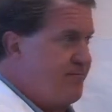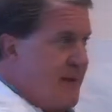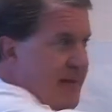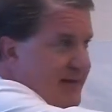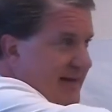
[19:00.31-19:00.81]

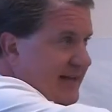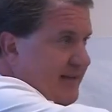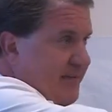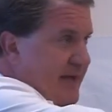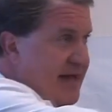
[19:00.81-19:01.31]
Pop it out the
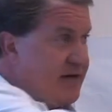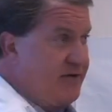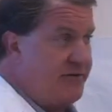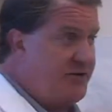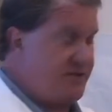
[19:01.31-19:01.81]
back,
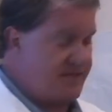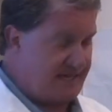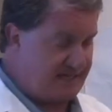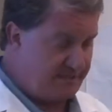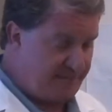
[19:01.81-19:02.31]
reduce it out the